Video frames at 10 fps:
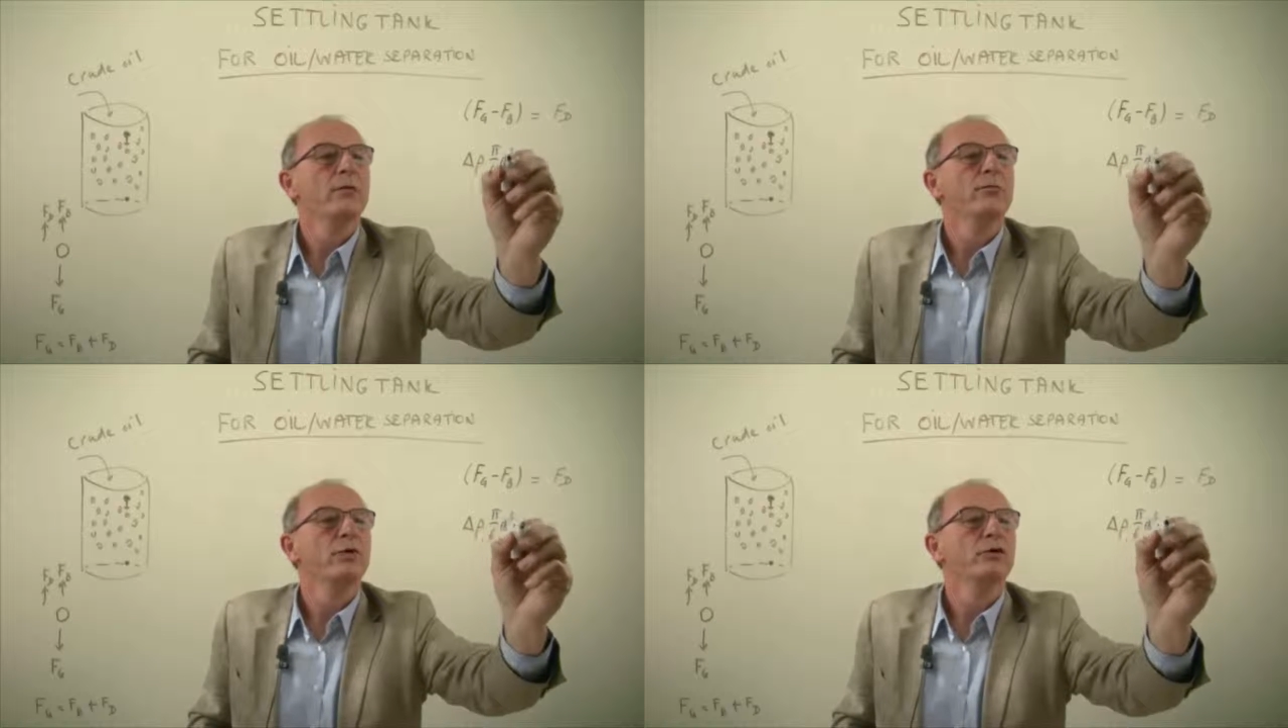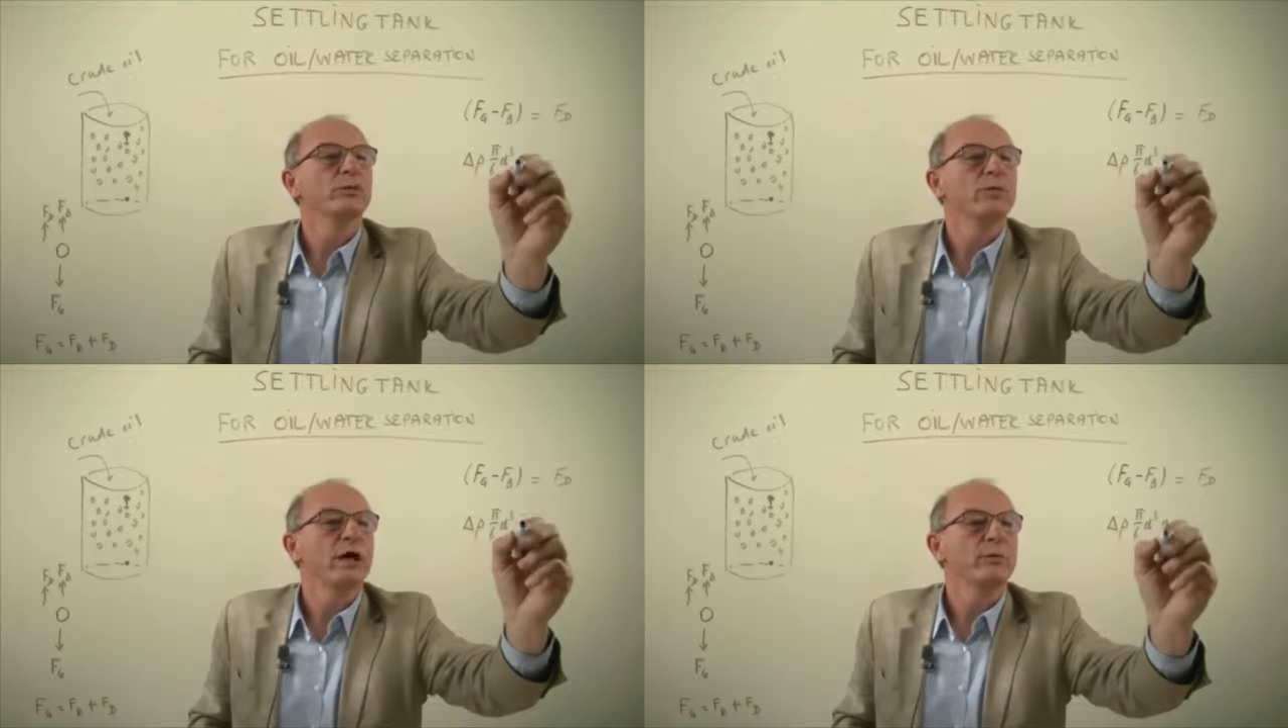
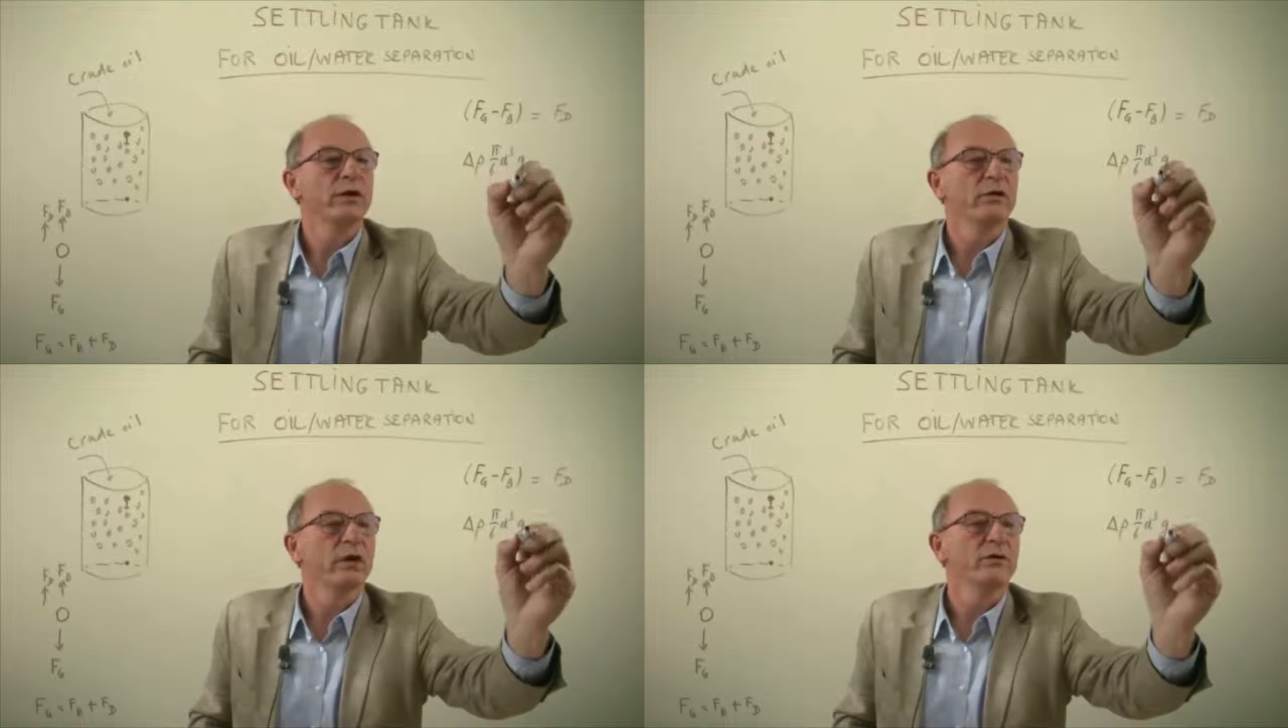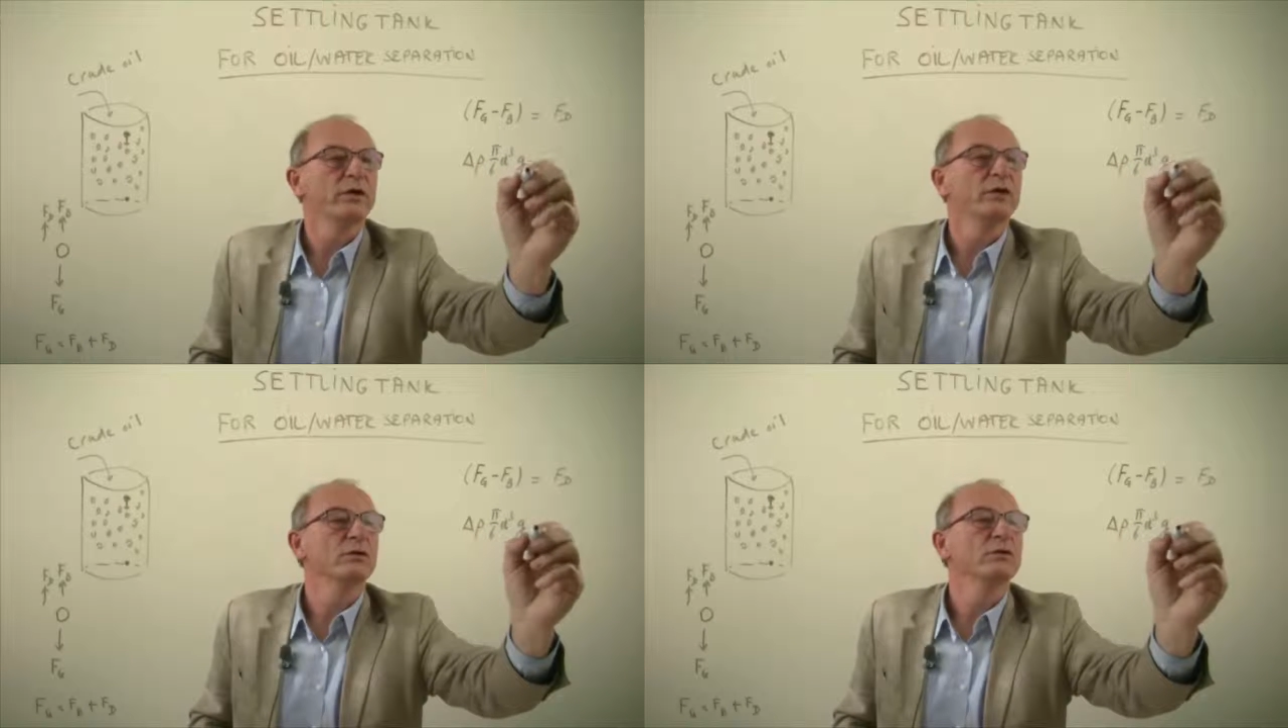multiplied by the
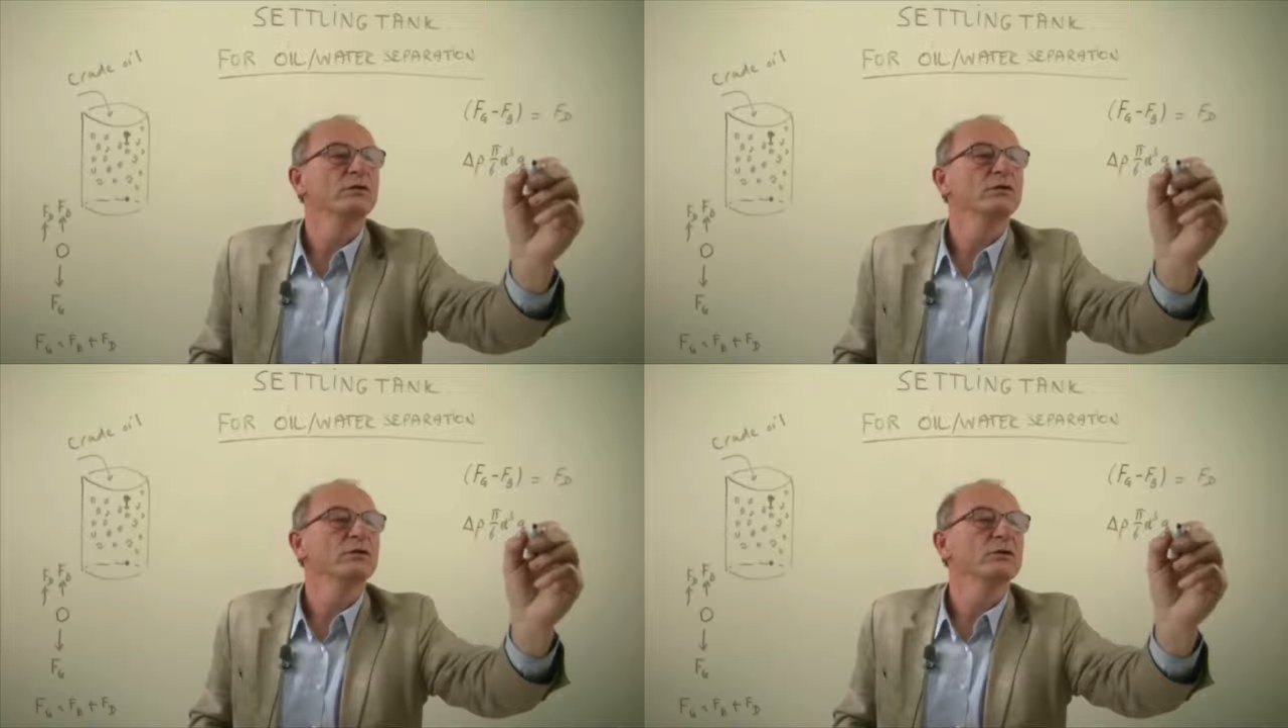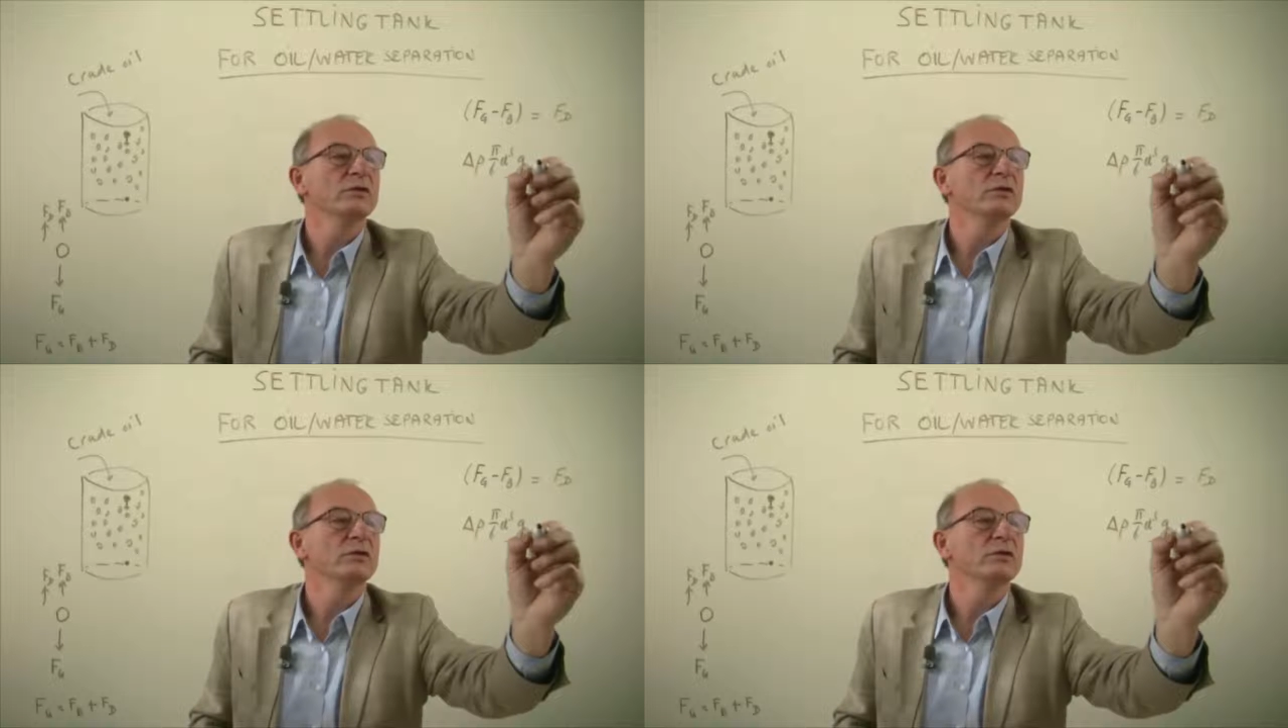gravity constant